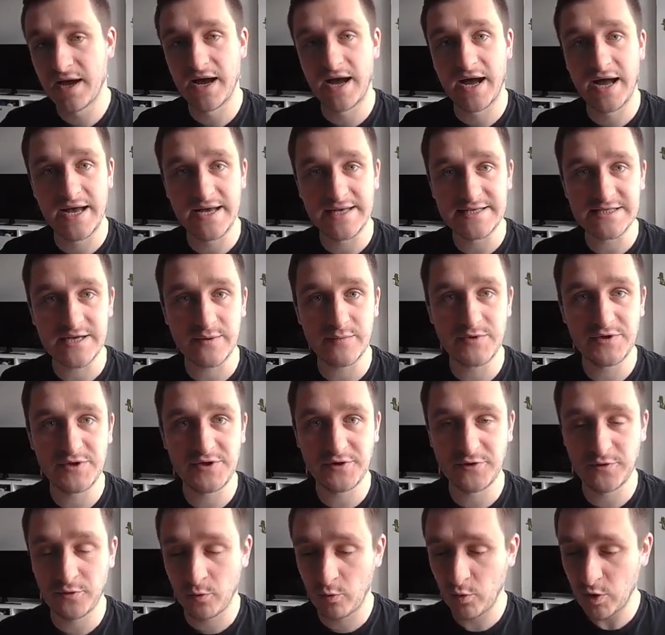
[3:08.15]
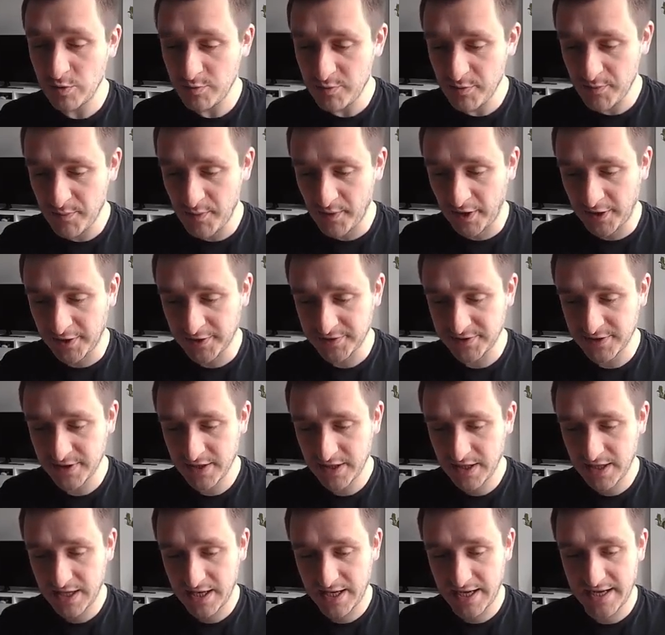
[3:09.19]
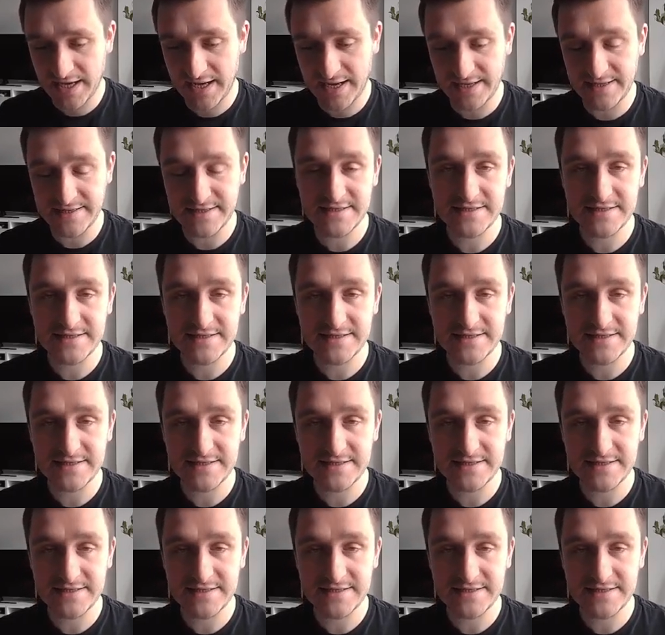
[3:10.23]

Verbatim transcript: uh, some ethereum will be burned uh,